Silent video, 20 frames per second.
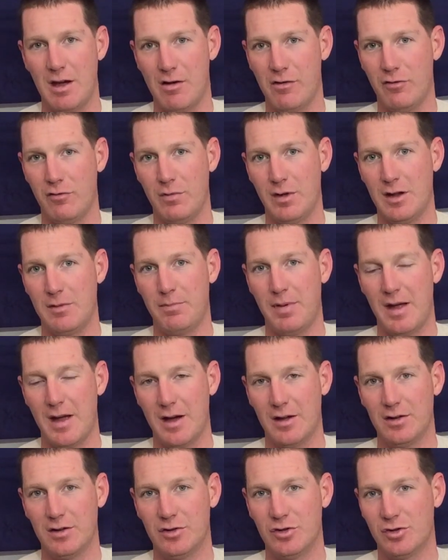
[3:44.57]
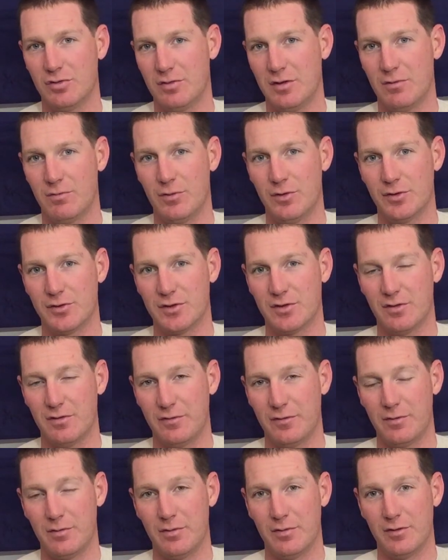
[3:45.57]
however many poundage it was
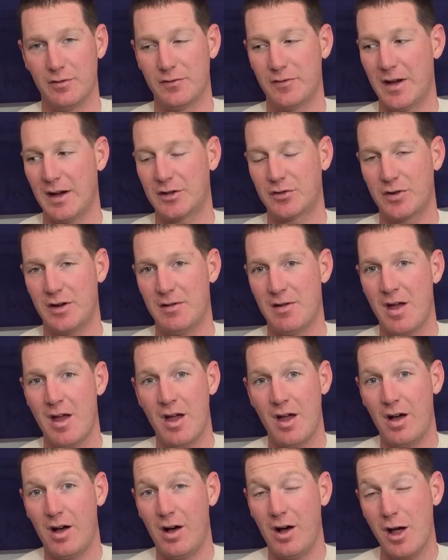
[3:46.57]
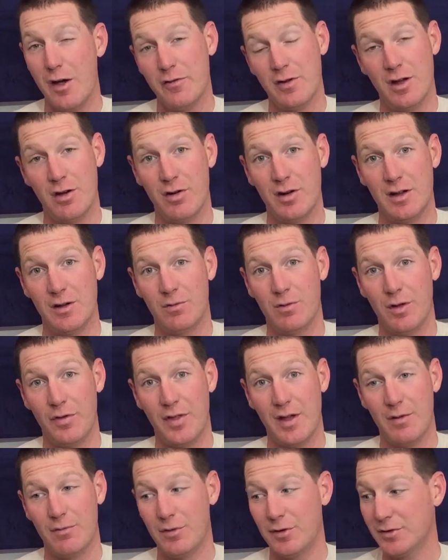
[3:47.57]
from the factory. I have no idea what
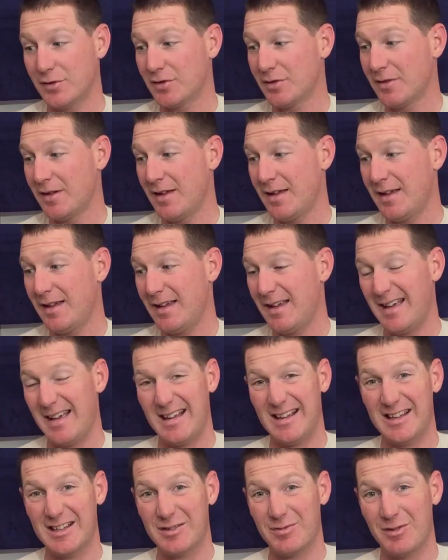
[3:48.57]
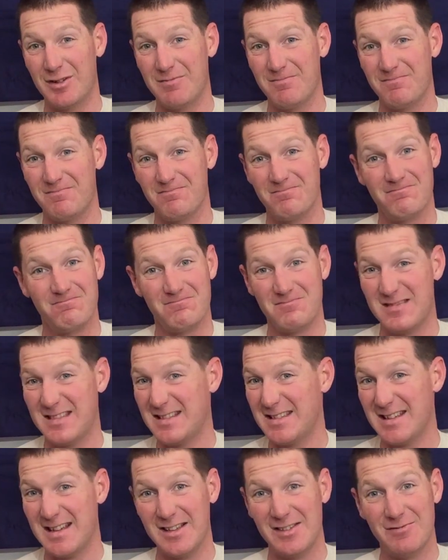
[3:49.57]
that was, and guess what?
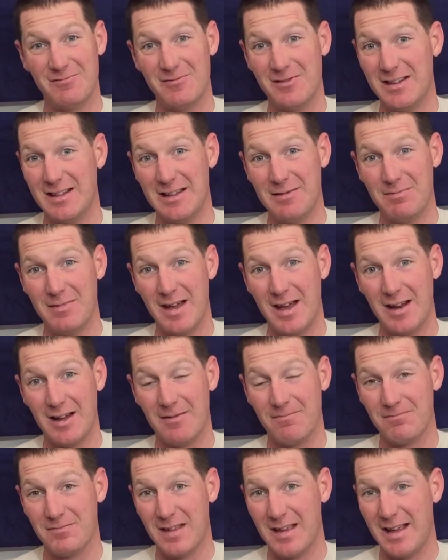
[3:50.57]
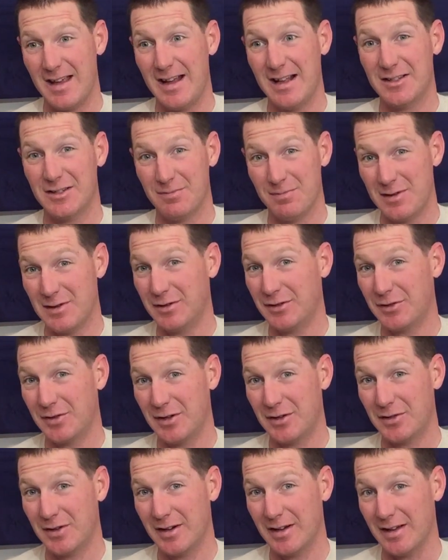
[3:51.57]
It doesn't really matter. It's a military
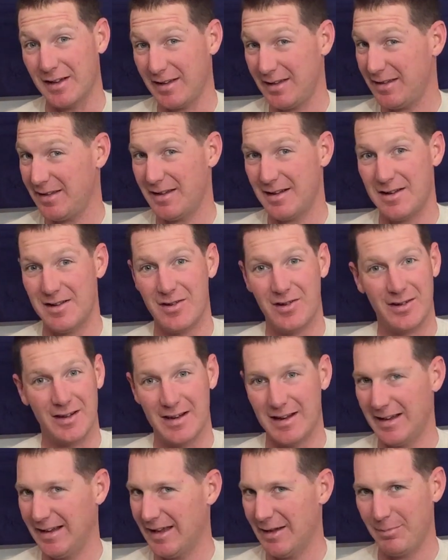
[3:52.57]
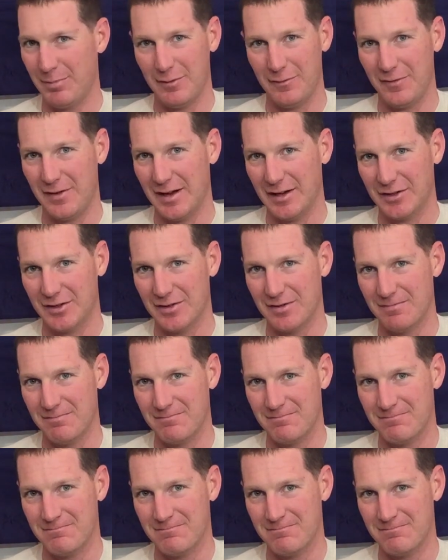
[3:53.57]
trigger. You're not going to get perfection.